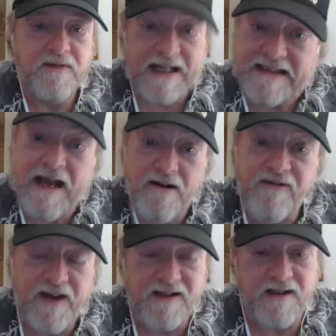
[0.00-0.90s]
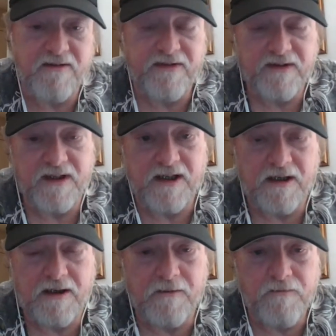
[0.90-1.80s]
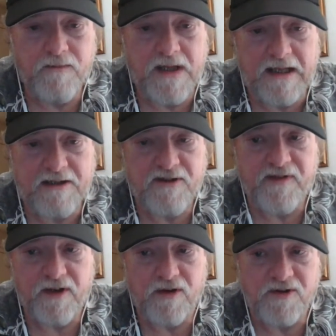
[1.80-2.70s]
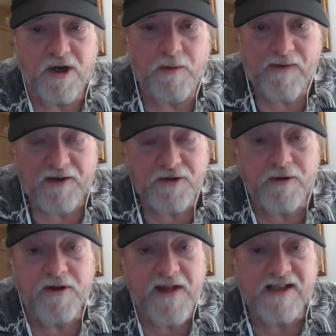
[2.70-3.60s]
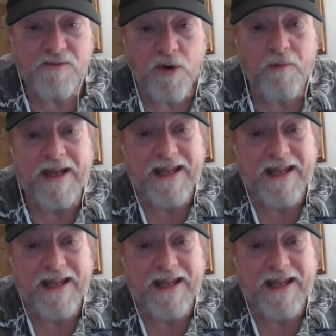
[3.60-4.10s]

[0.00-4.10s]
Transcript: That's how effective um, electric vehicles are. We've got 200,000 more and we